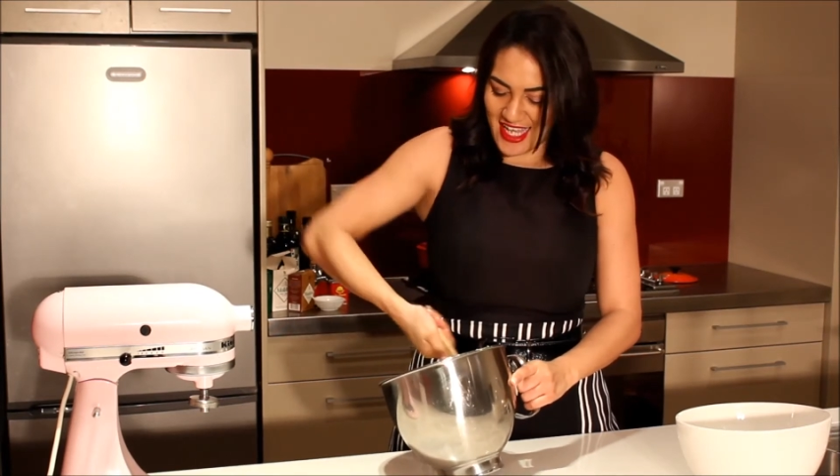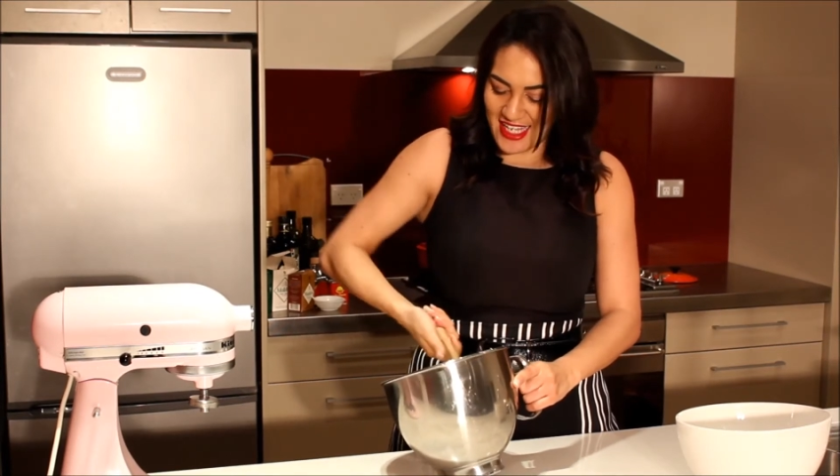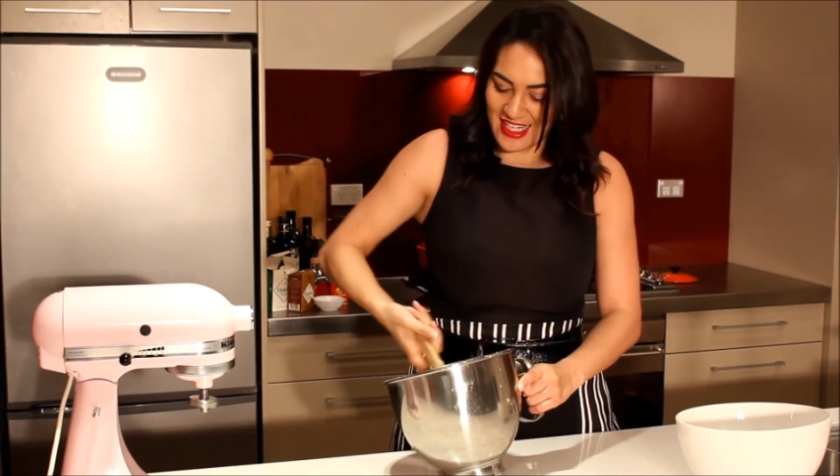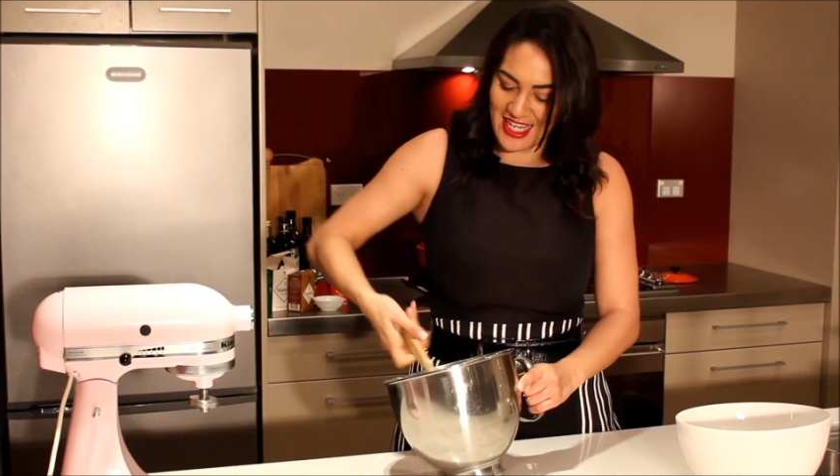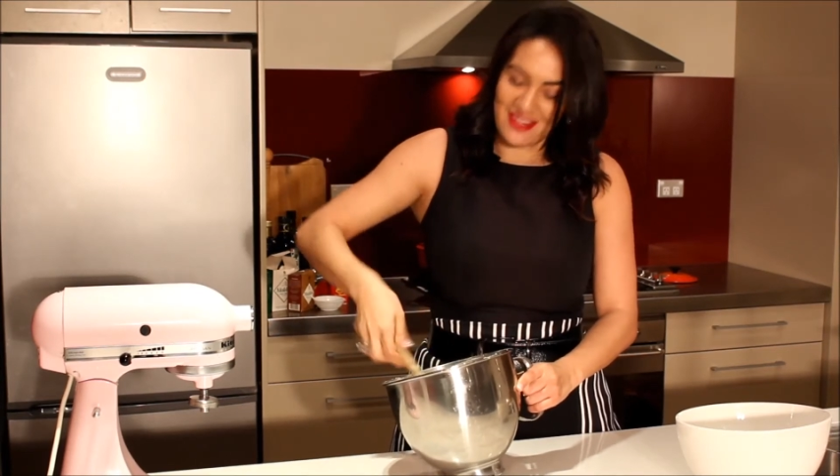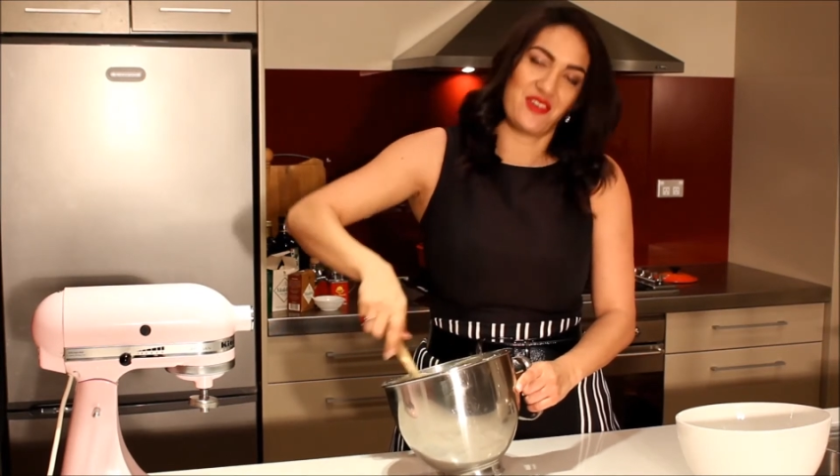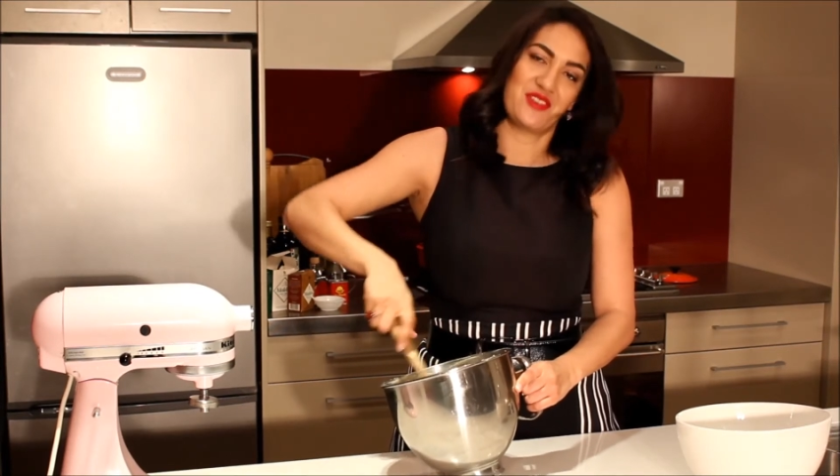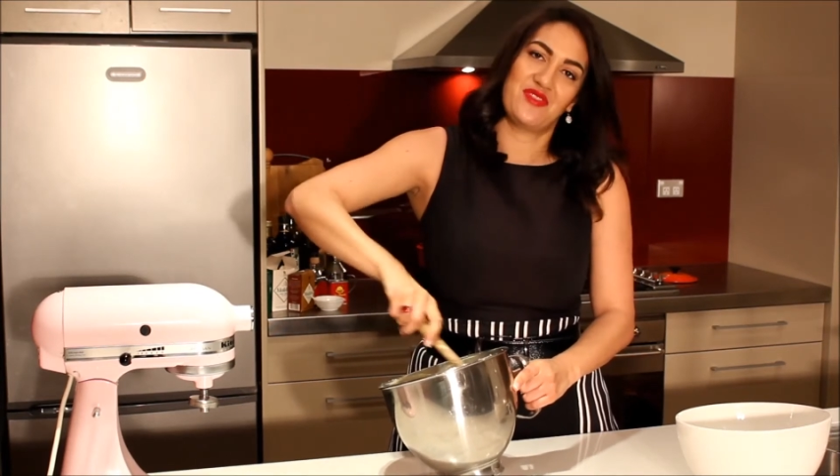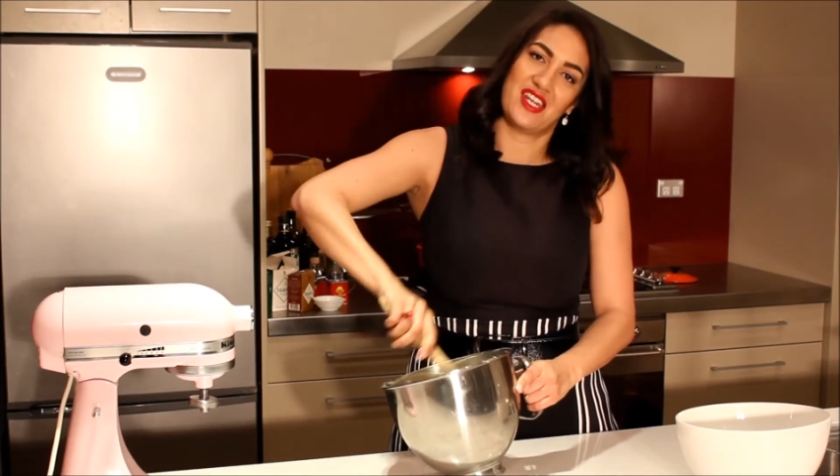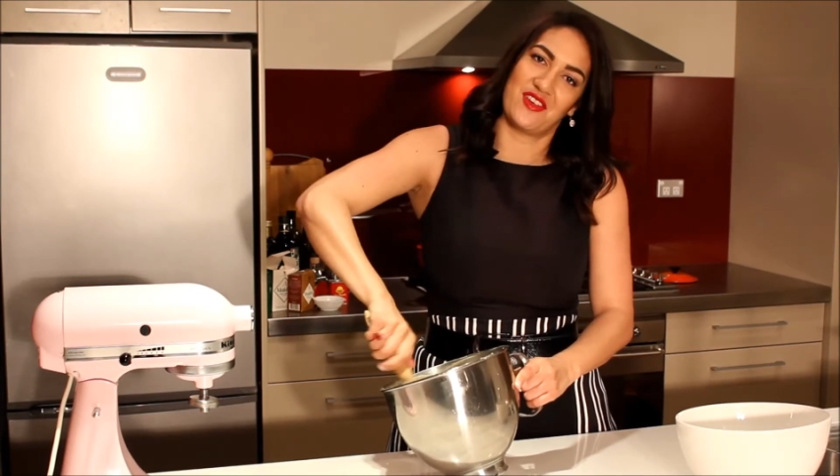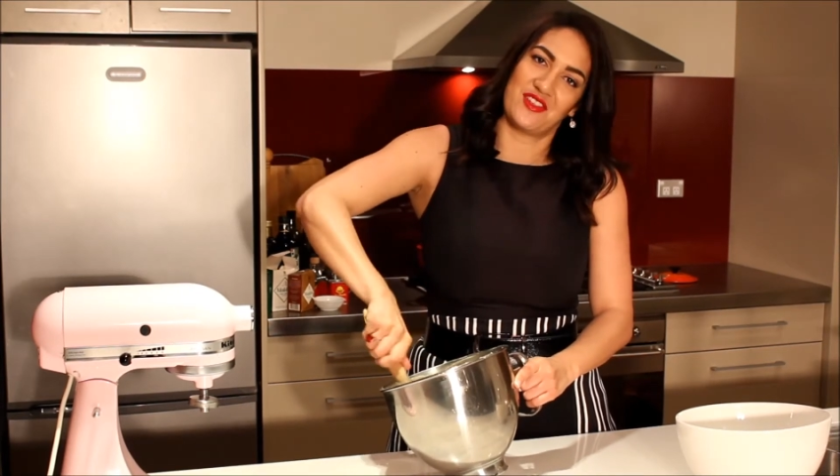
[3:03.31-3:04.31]
can link those
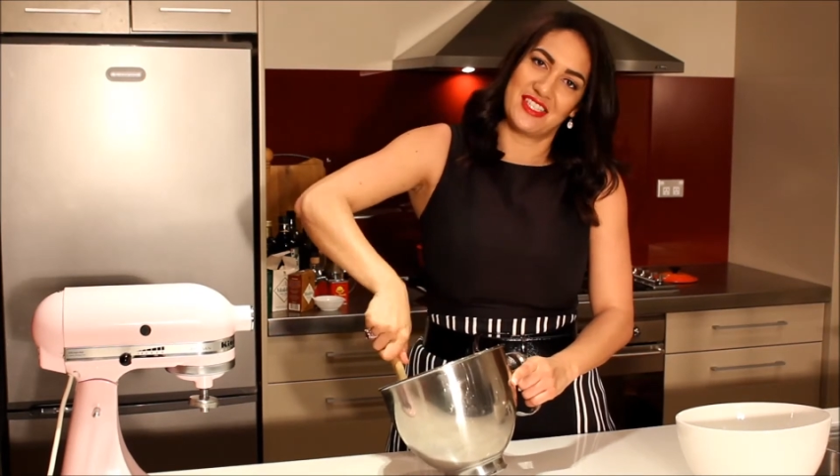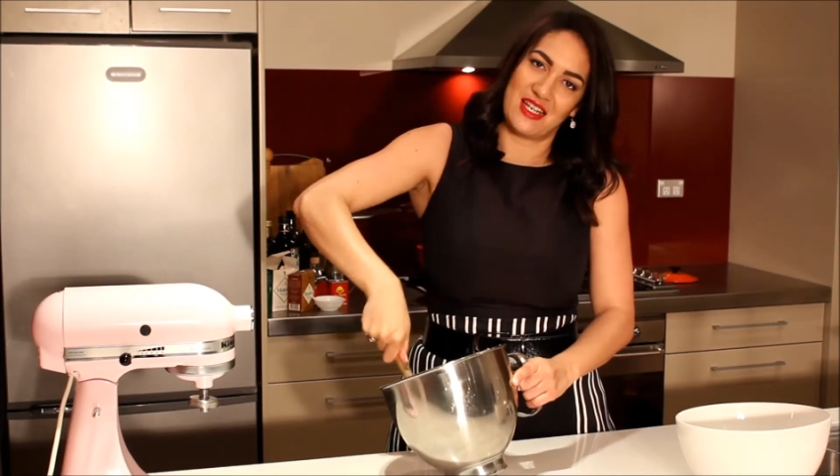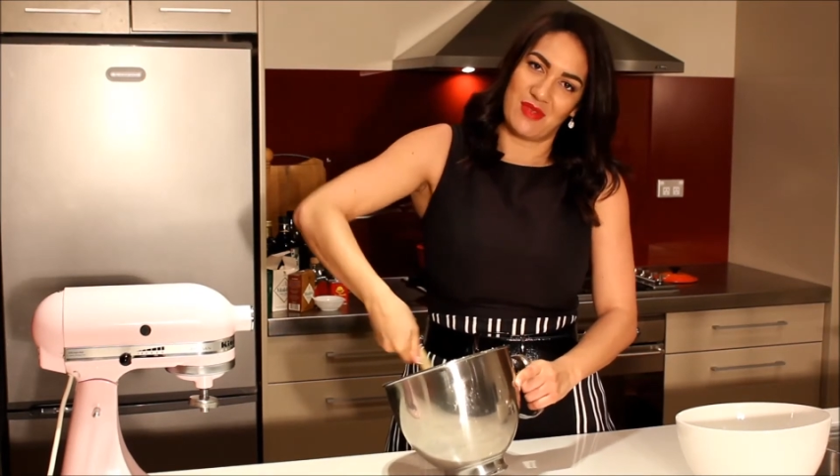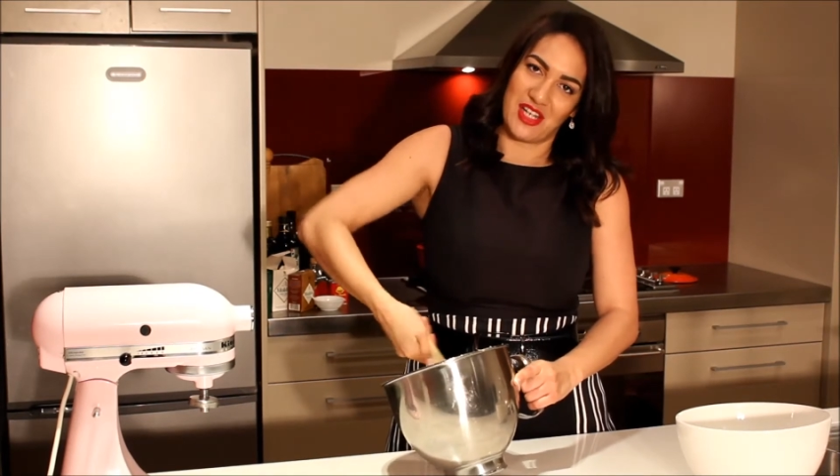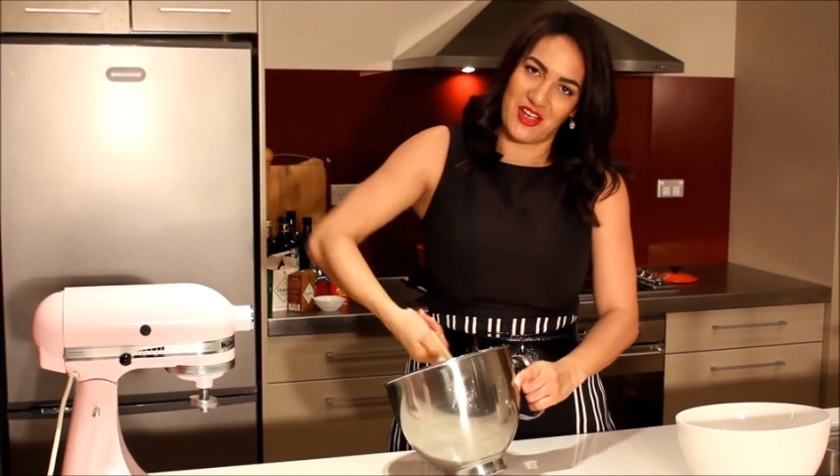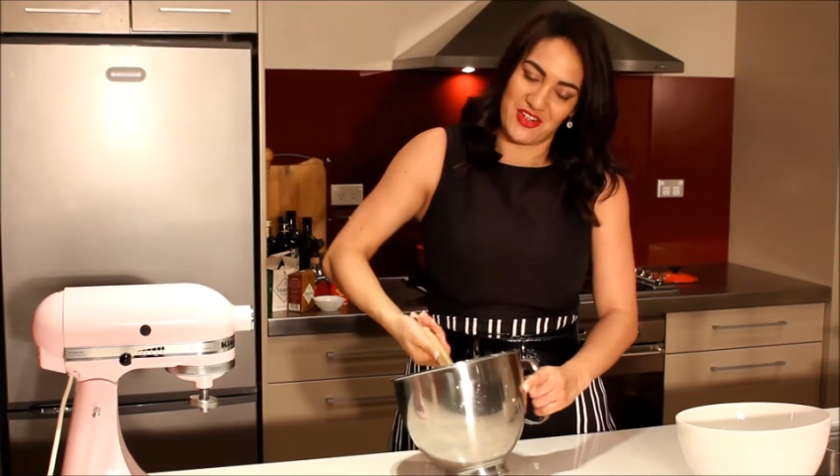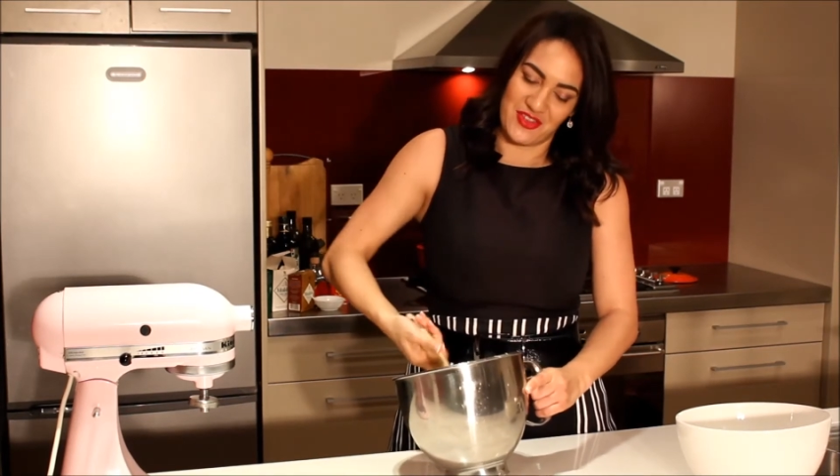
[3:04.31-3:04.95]
videos down below.